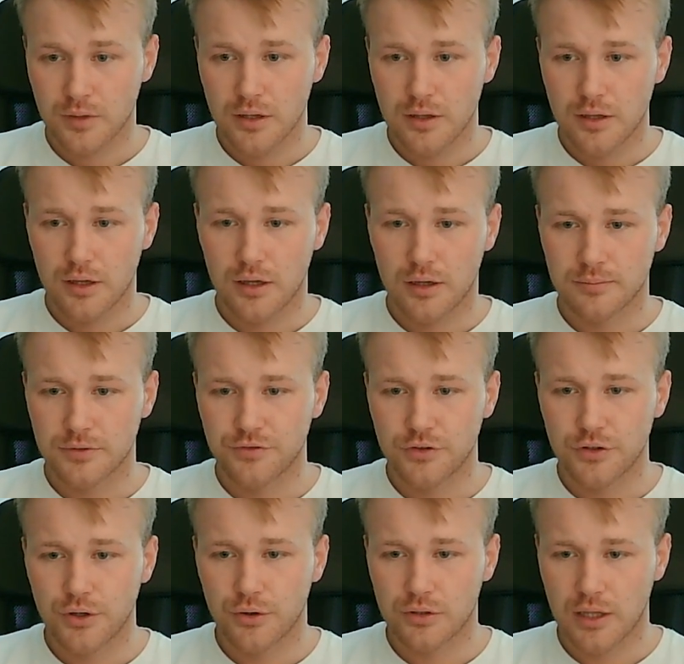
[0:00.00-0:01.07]
If you
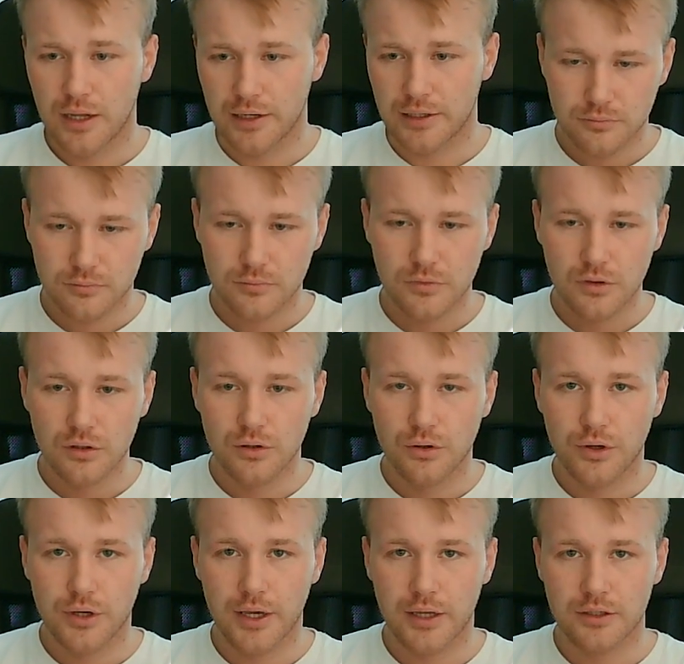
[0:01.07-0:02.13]
don't like it, you
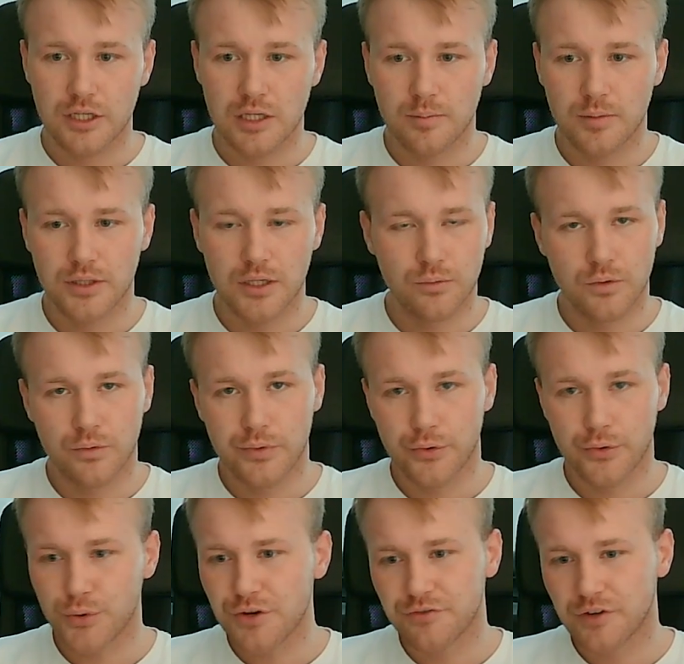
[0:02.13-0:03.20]
can keep it and we will
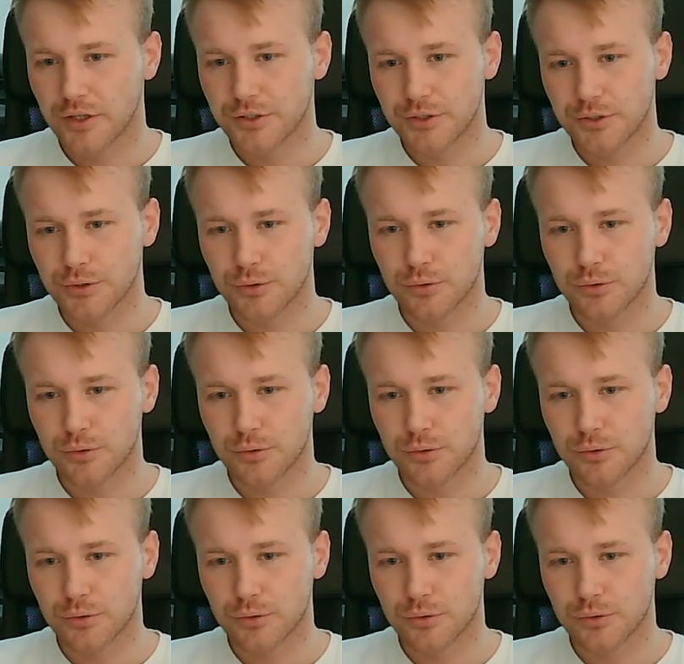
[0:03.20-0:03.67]
refund you.